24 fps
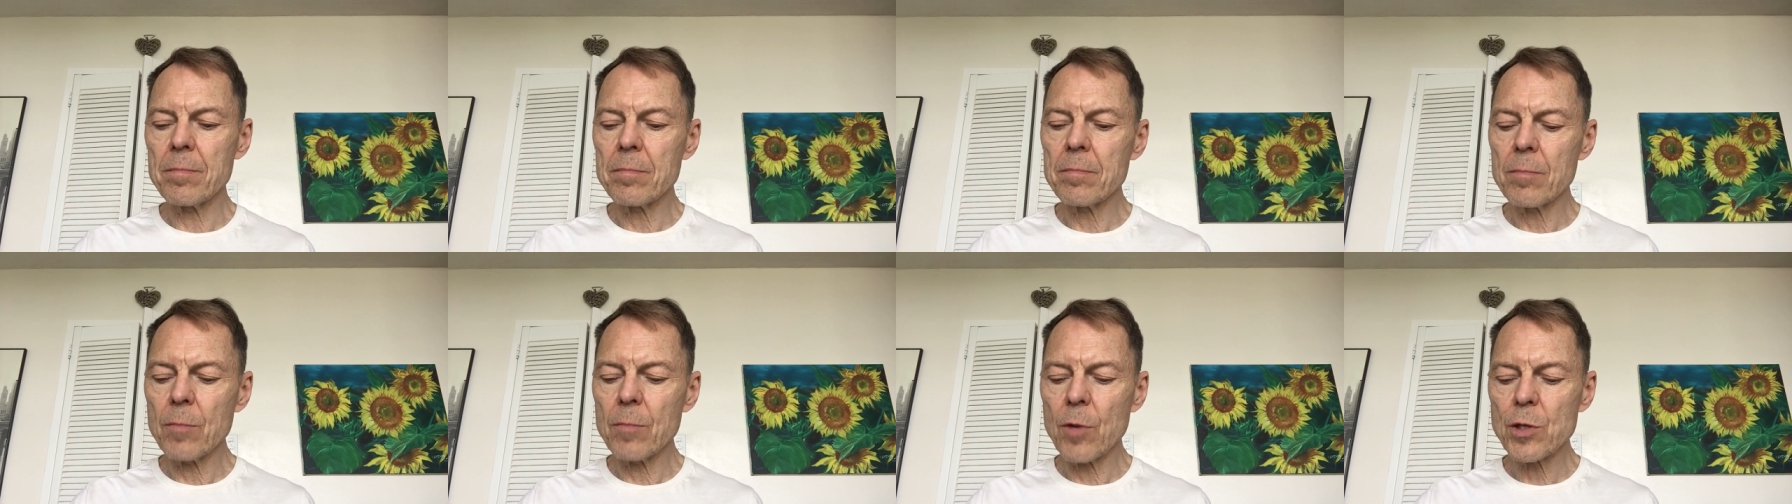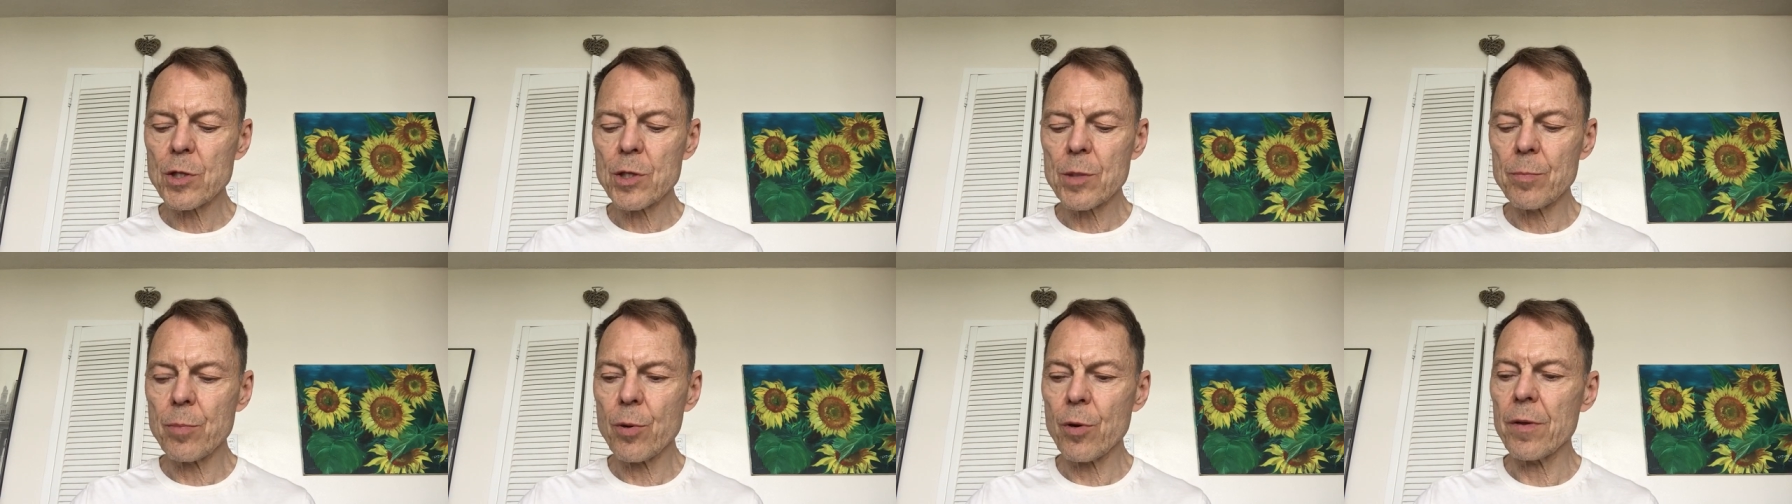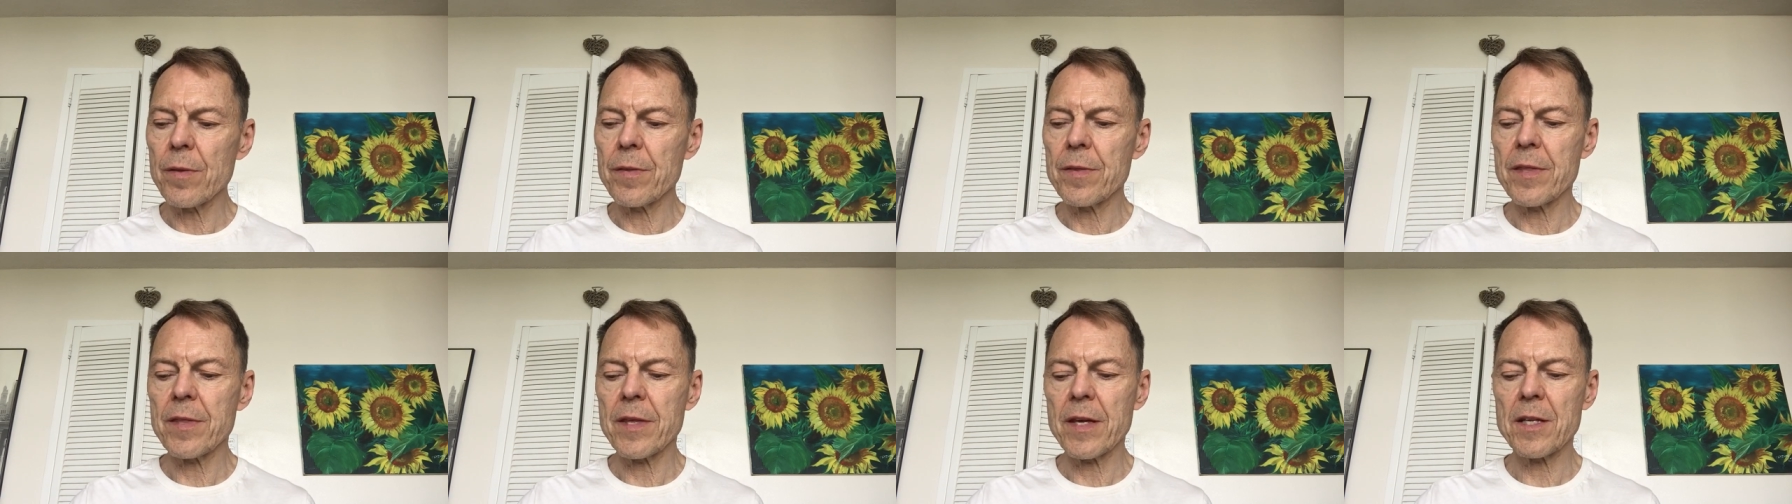most
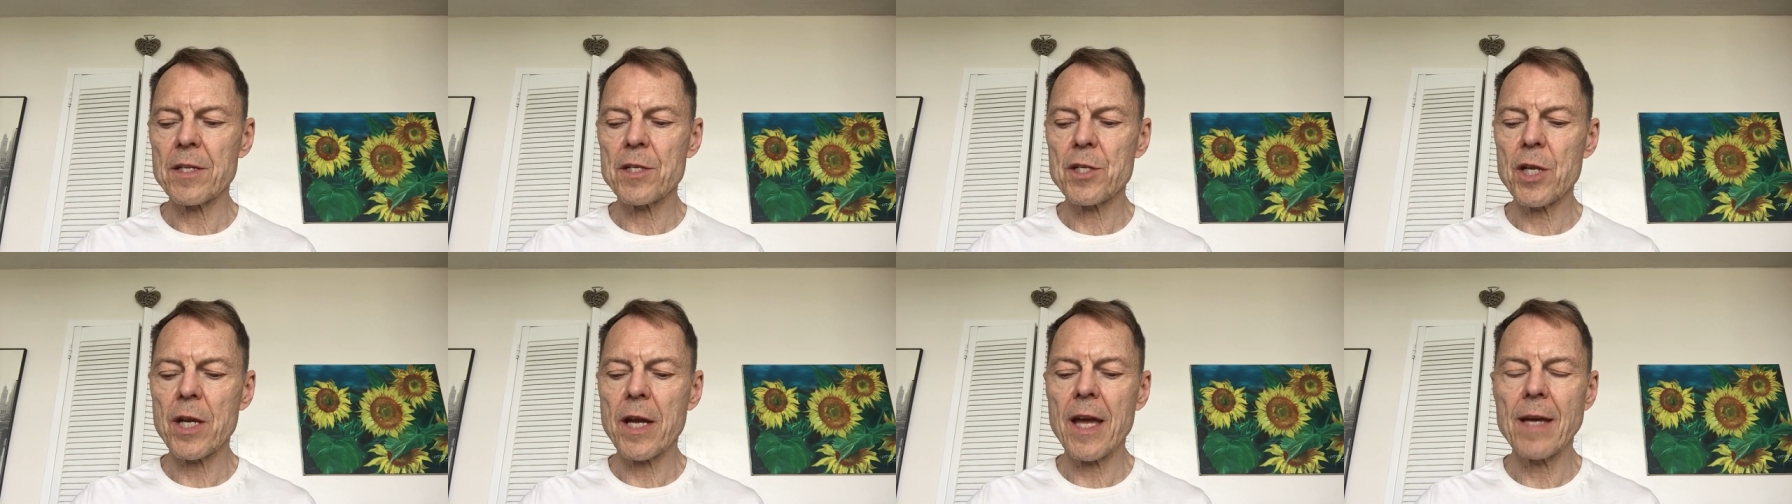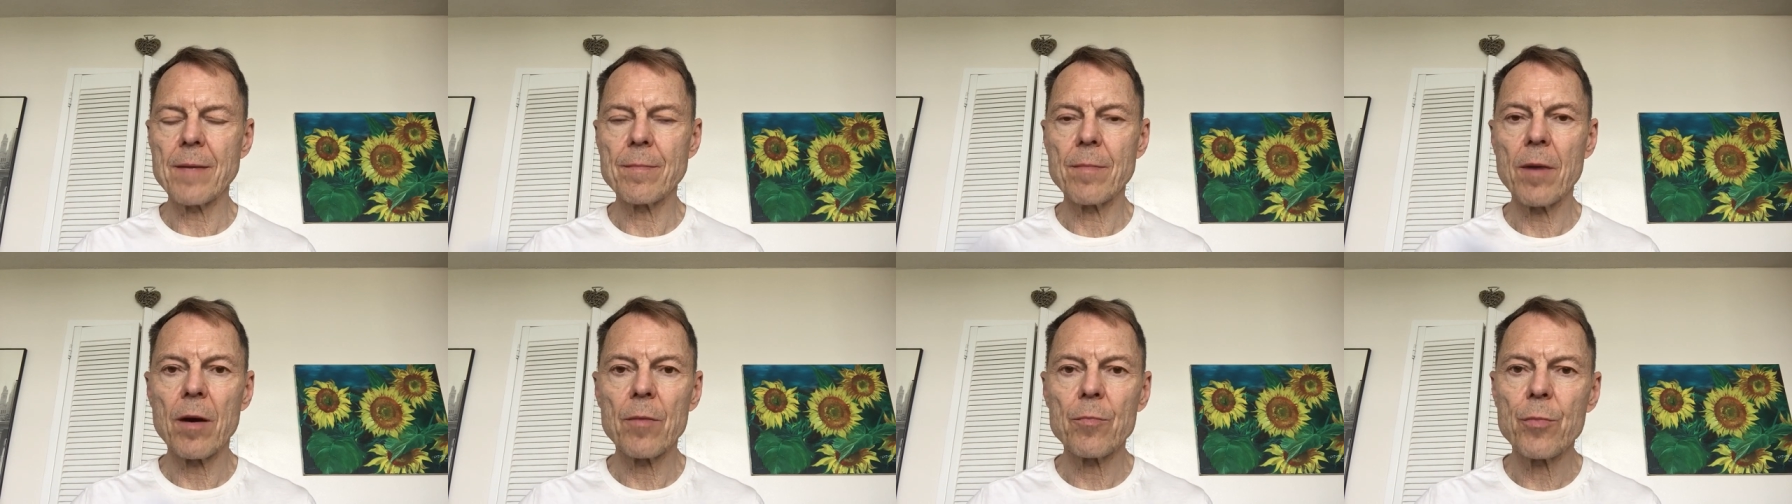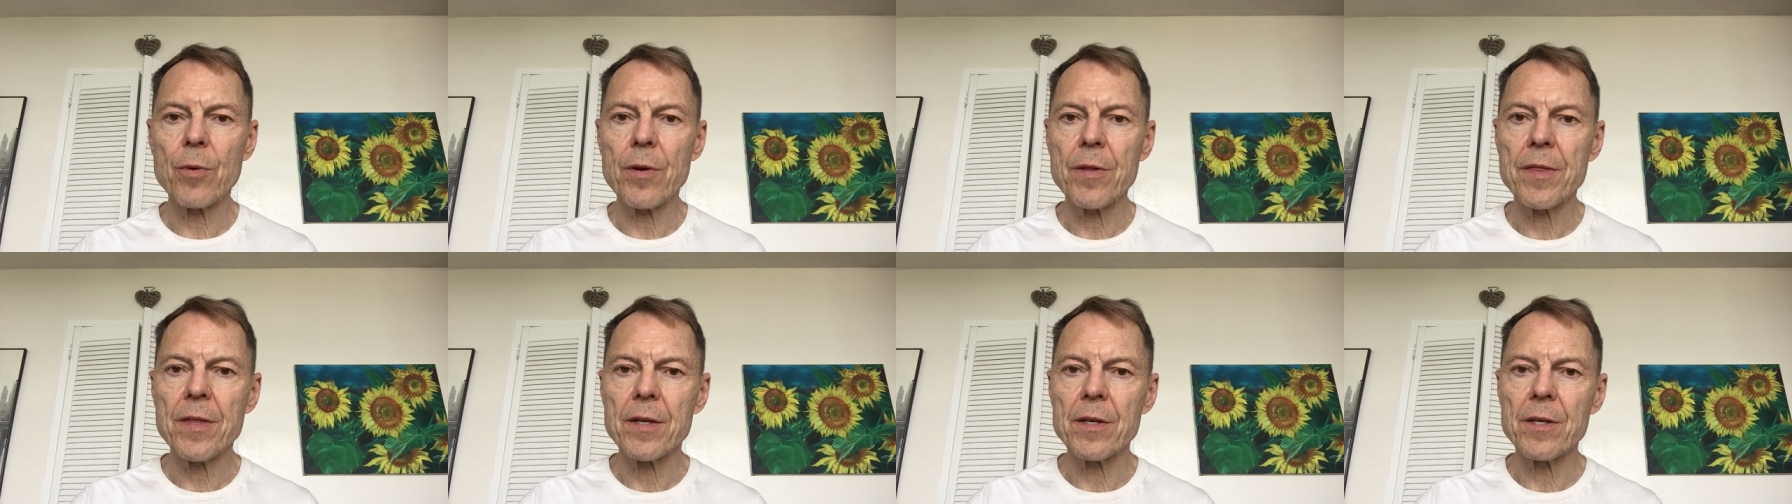important thing she came up
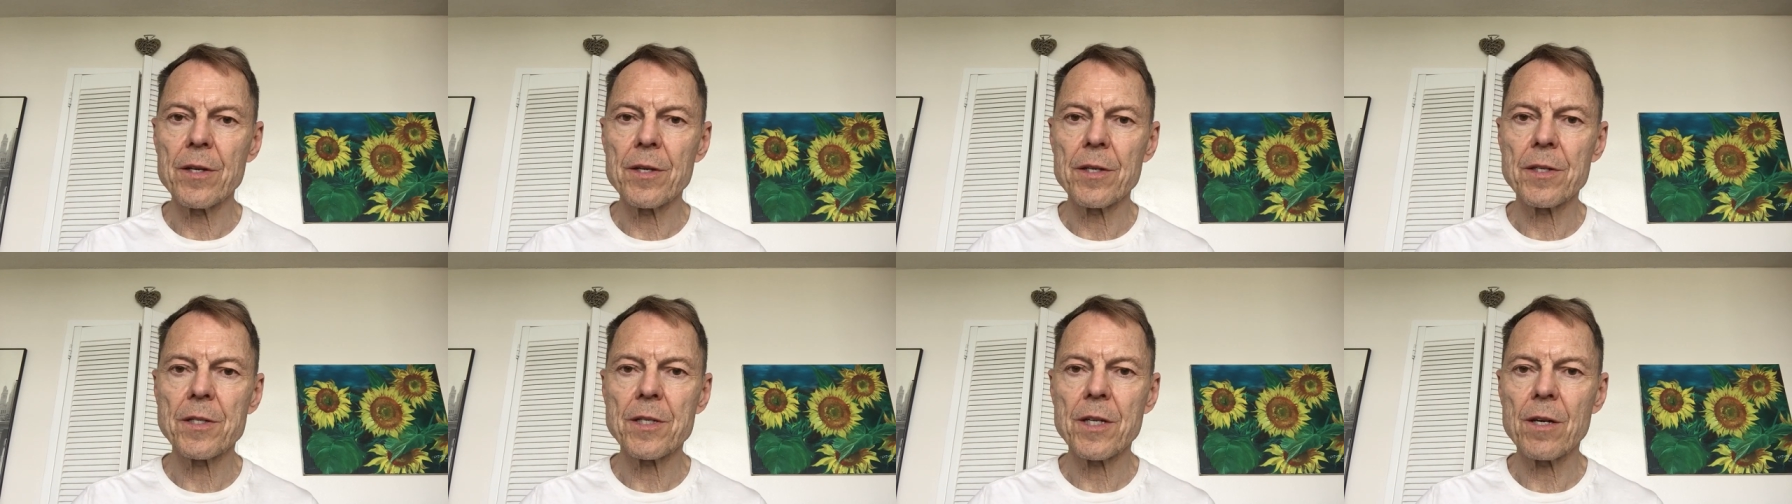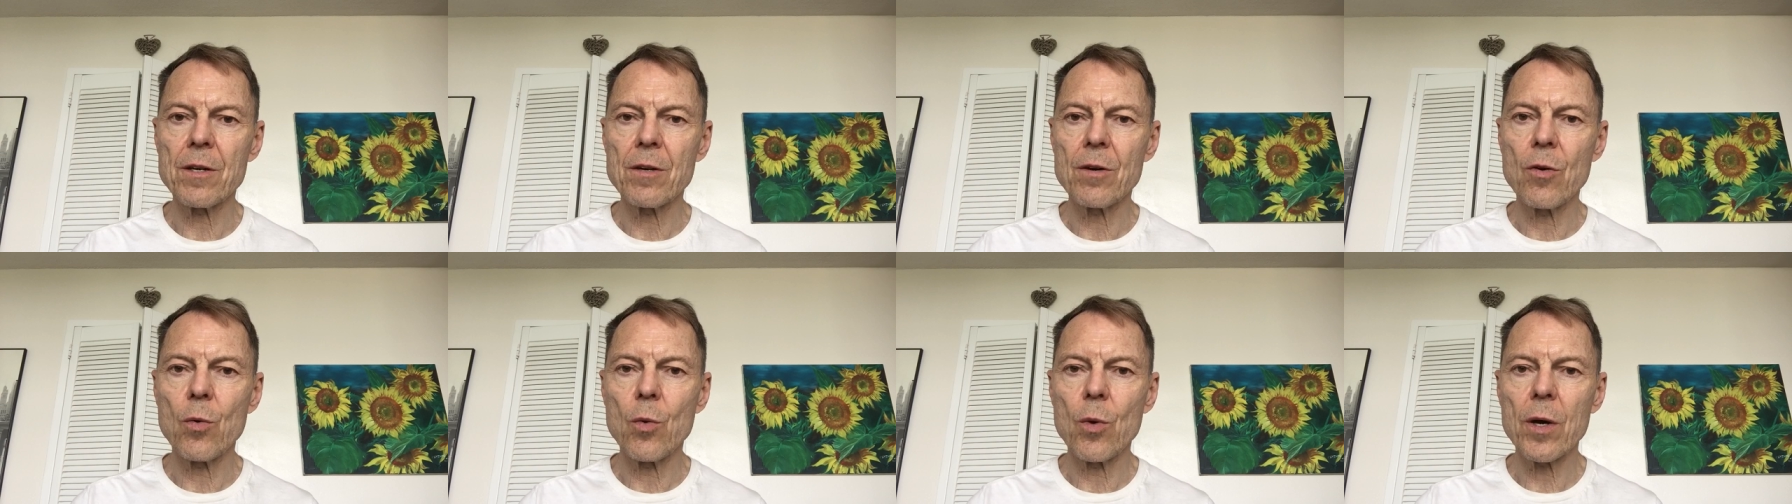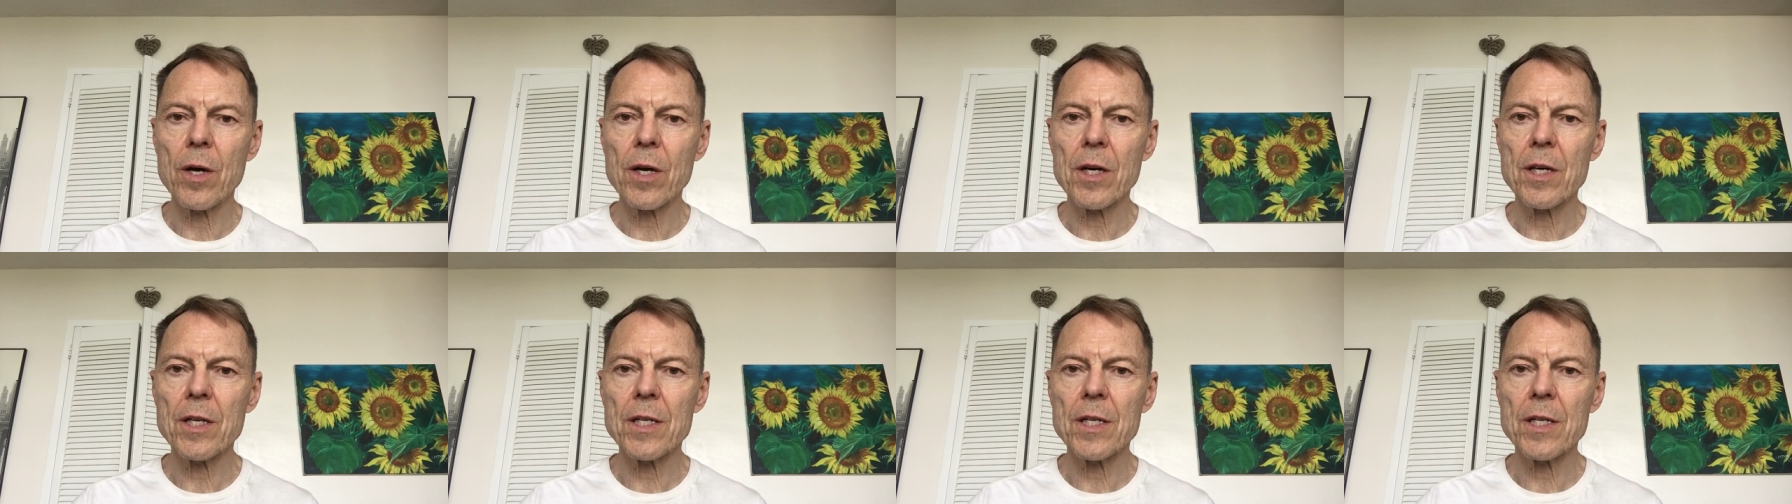with in her tarot work,